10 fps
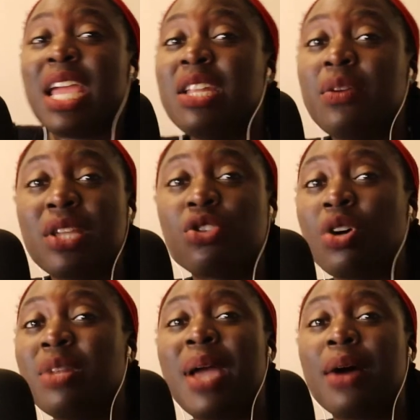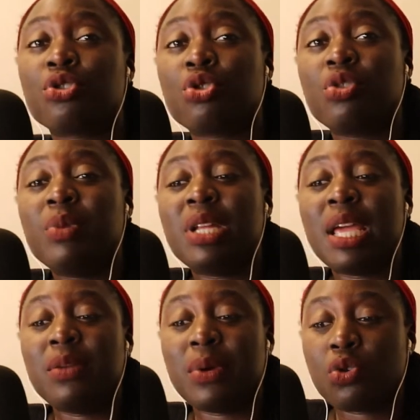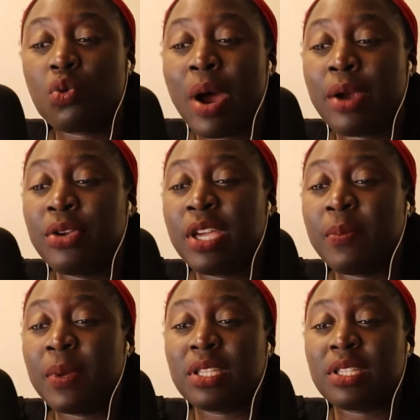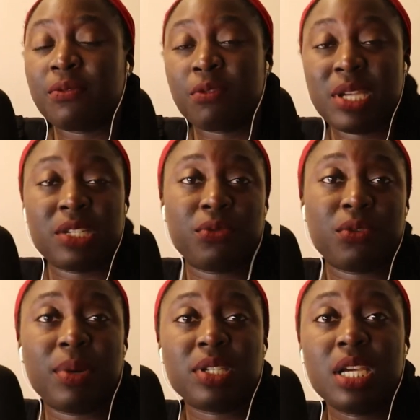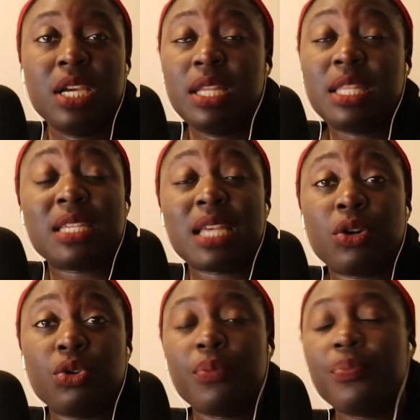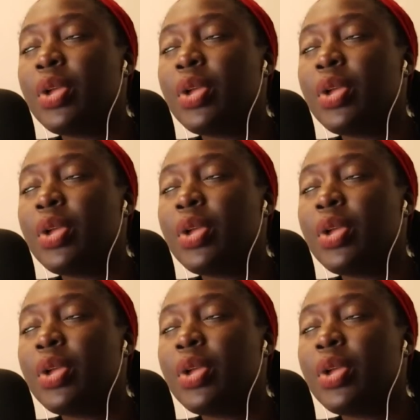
anyway. It's going to be out on social media anyway. So why are you keeping this information from us? This I don't know.